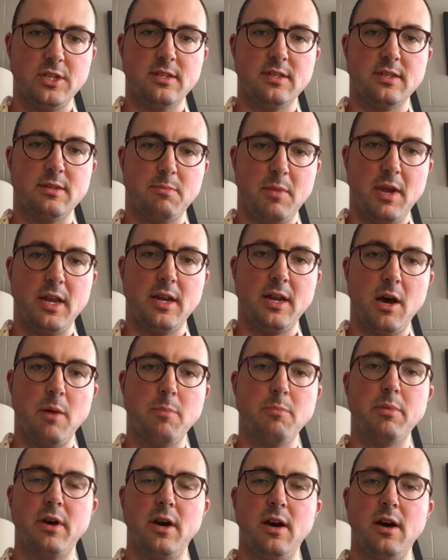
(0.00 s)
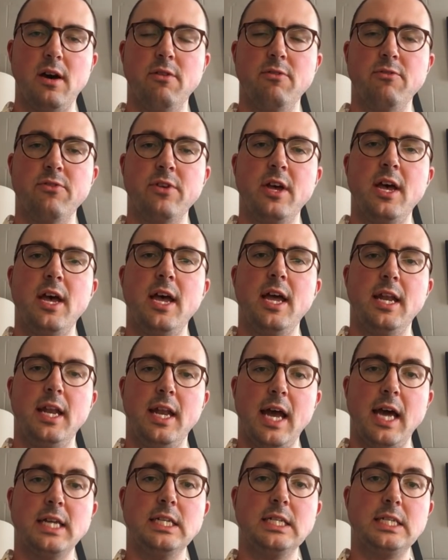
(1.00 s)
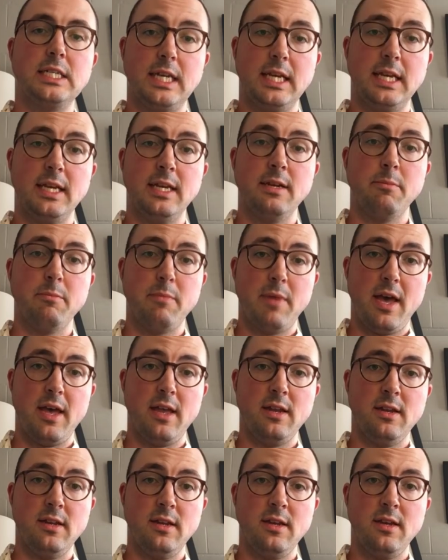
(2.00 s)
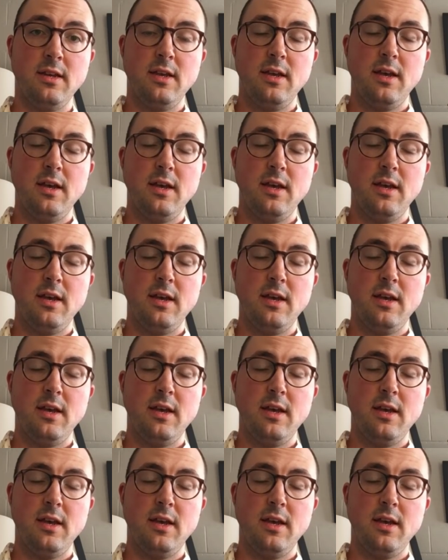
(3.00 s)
is made up of 19 men,